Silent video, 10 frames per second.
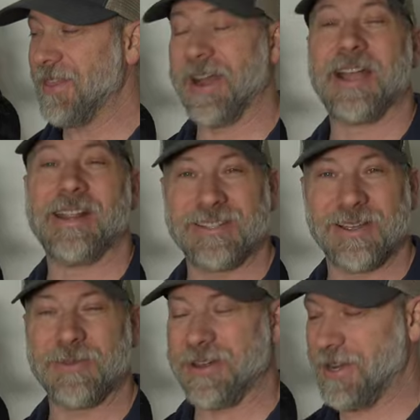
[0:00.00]
that I need
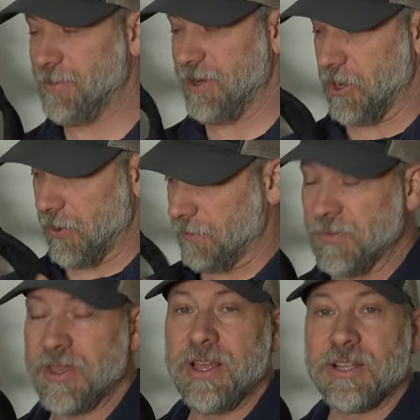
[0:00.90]
something to keep me going.
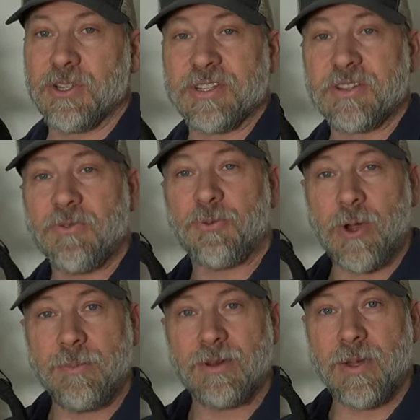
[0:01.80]
So this is a
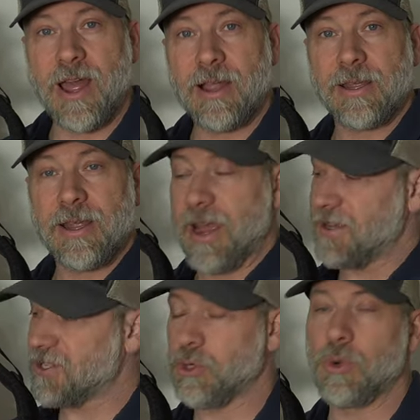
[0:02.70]
framed pack,
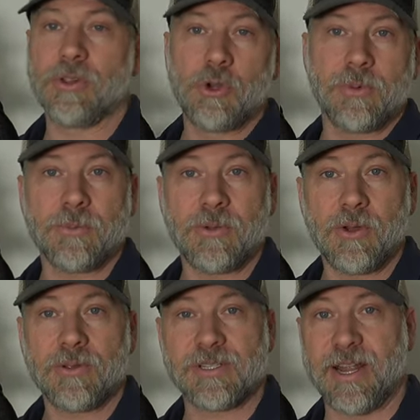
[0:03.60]
has two aluminum
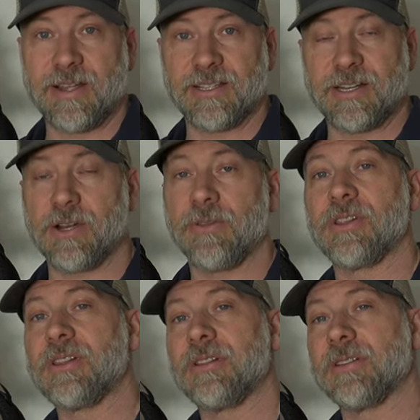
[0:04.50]
stays in here.
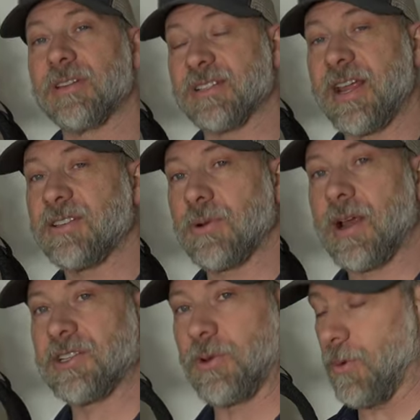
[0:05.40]
The stays are
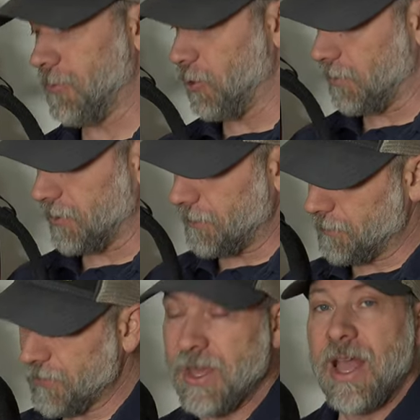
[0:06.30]
actually
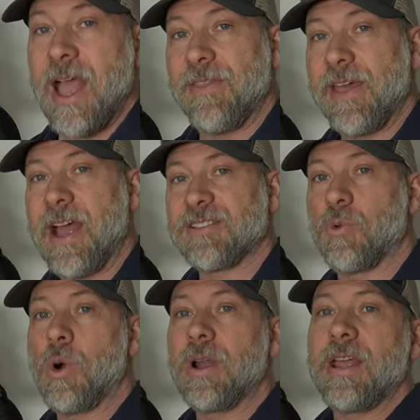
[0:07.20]
removable, And then it has a
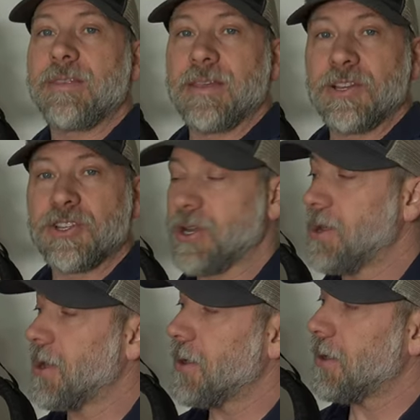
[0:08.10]
1/8 inch
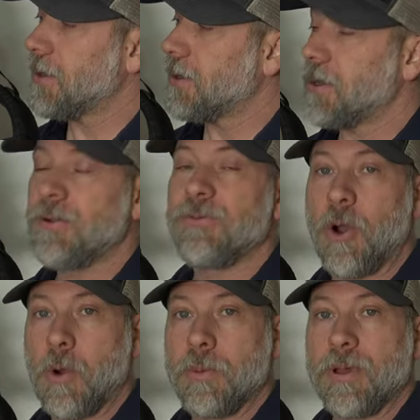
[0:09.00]

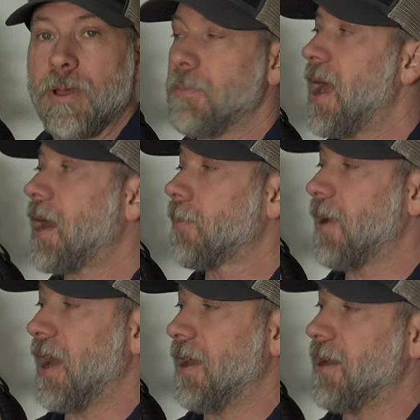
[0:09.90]
foam back
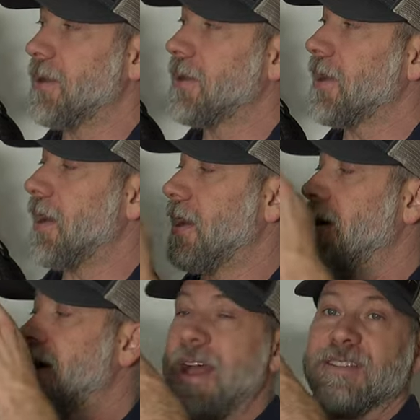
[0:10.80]
pad.
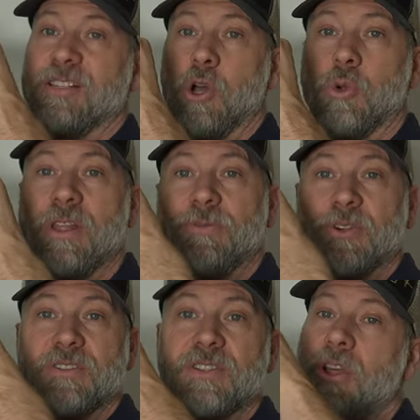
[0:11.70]
Has load
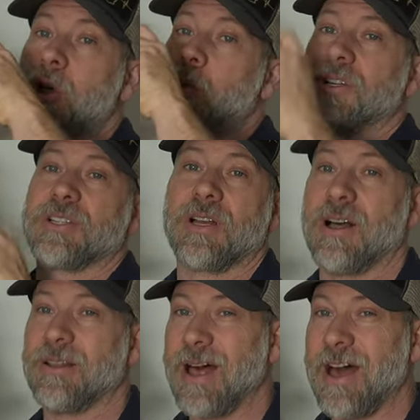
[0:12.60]
lifters, which
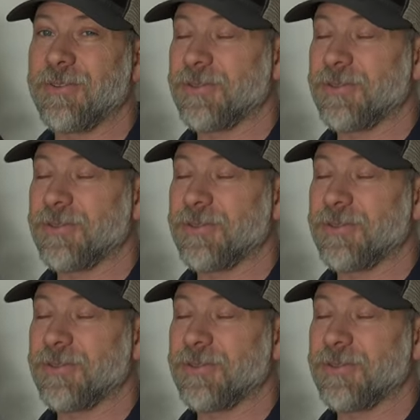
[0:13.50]
a lot